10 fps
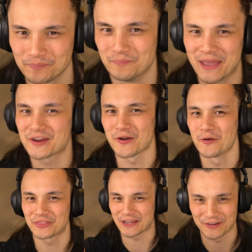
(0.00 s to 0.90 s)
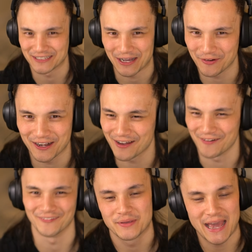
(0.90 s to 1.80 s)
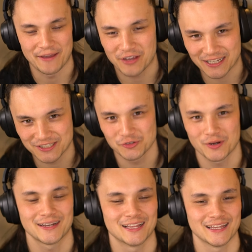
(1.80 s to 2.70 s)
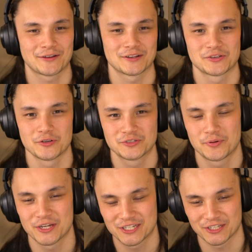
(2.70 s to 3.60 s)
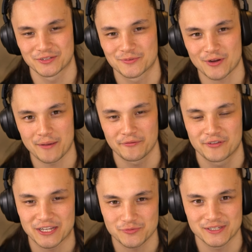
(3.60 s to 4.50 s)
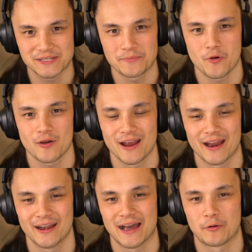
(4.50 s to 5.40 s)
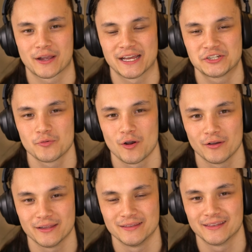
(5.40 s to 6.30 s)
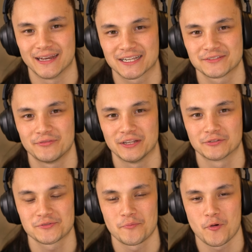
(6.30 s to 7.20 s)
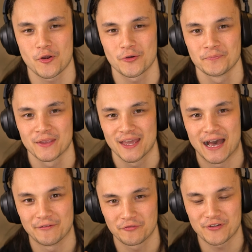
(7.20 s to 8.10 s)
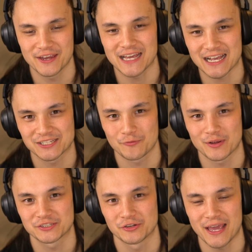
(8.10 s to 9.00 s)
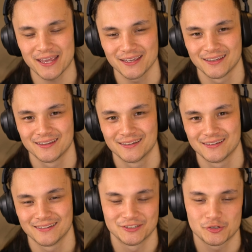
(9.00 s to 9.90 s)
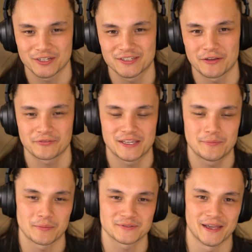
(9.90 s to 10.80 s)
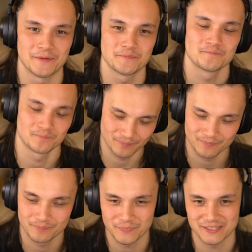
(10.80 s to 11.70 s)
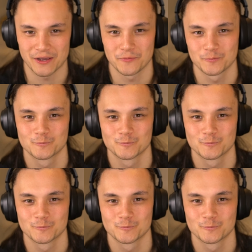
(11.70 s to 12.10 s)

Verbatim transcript: Make your own theories. I want to know. But yeah, if you guys enjoyed, a like is always appreciated. Subscribe if you guys want to see more, and I will catch you all in the next video tomorrow. Have a fantastic rest of your day. Enjoy yourself. Keep up. Stay up. Peace out.